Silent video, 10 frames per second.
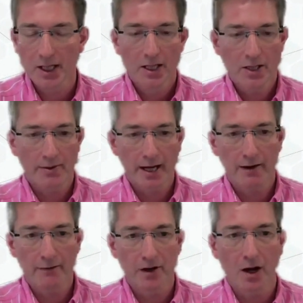So again,
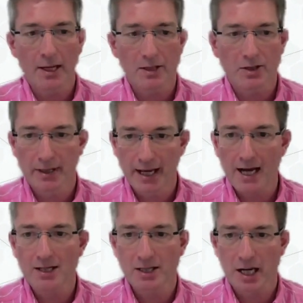if you go back to a
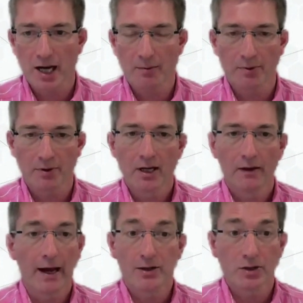gas tap,
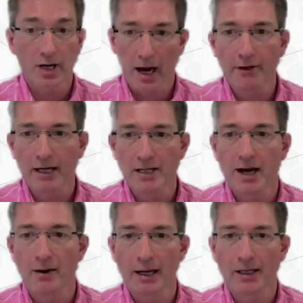that doesn't have any
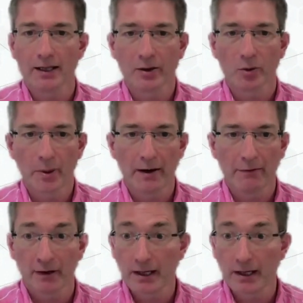direct clinical benefit.